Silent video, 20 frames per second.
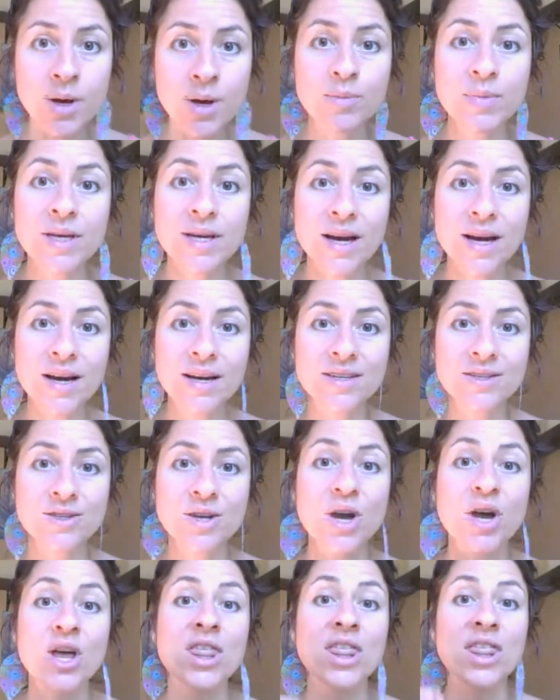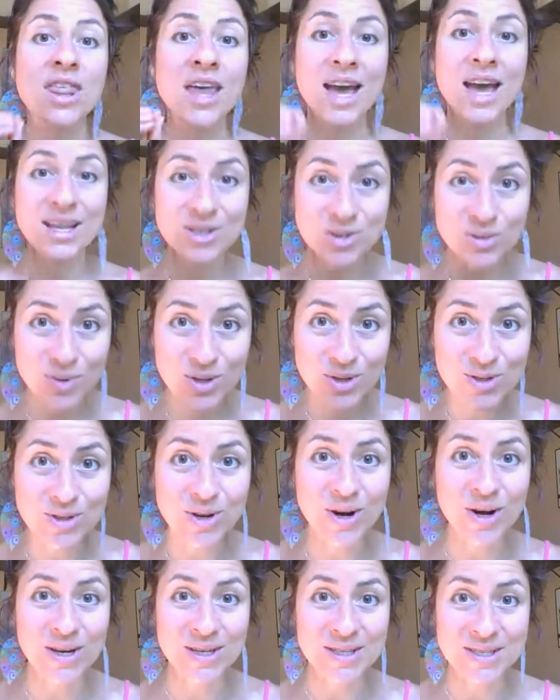because that's what's
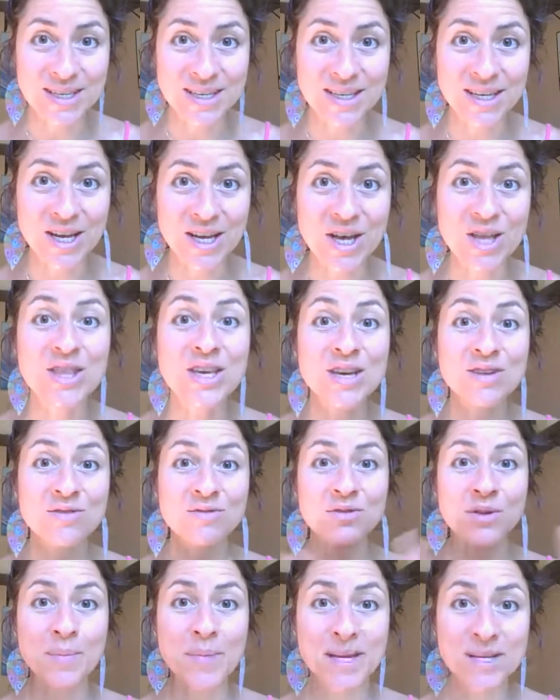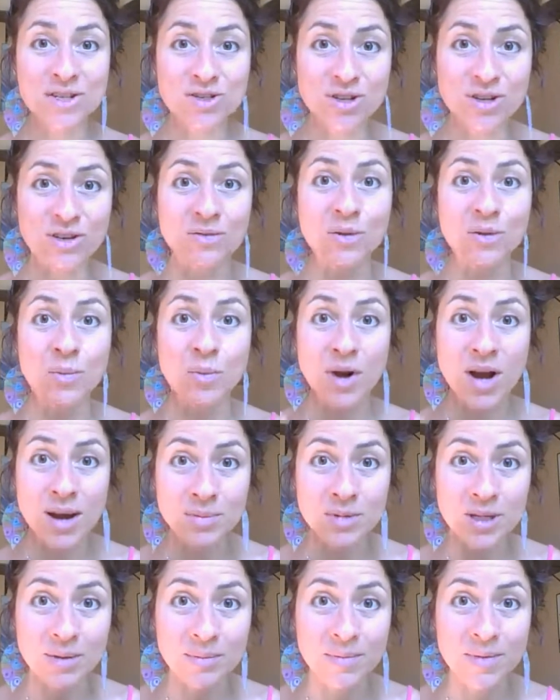causing the inflammation of the
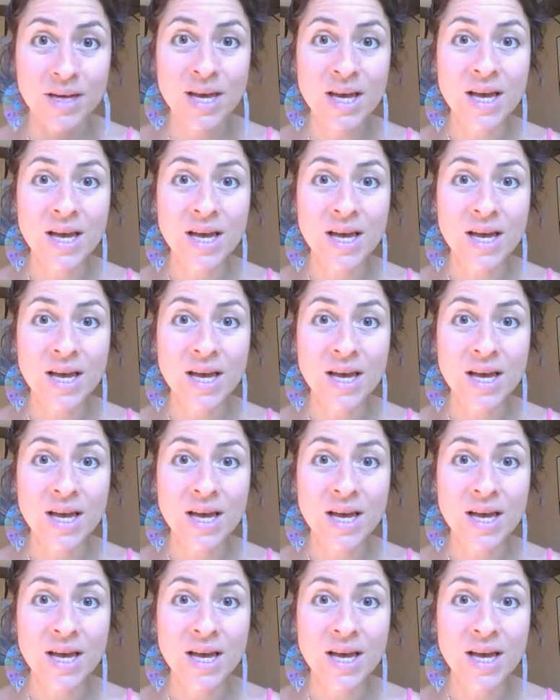problem.